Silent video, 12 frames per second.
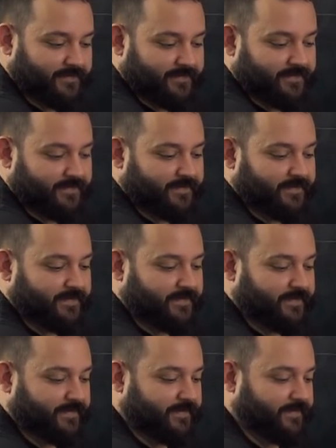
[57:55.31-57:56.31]

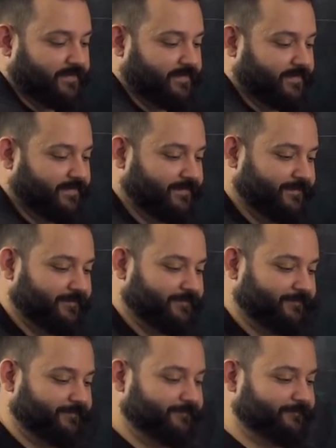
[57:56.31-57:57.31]

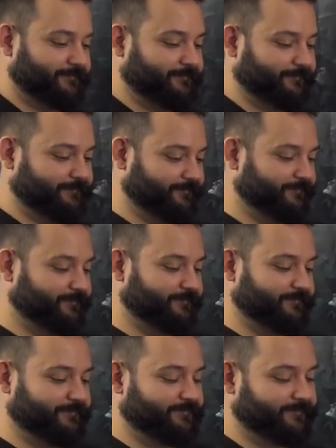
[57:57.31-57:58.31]

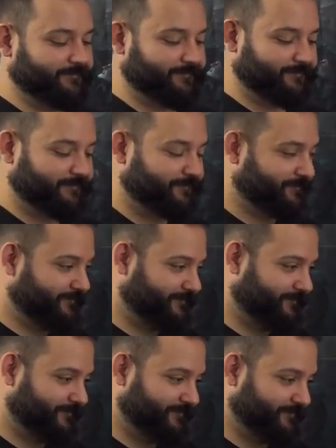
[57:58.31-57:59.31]

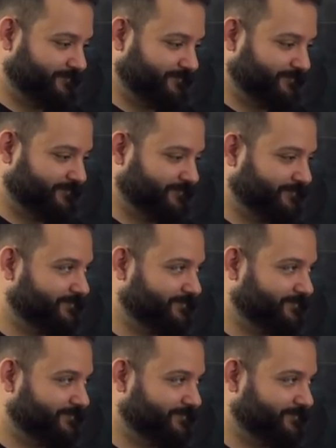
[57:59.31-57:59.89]
The person shown says nothing.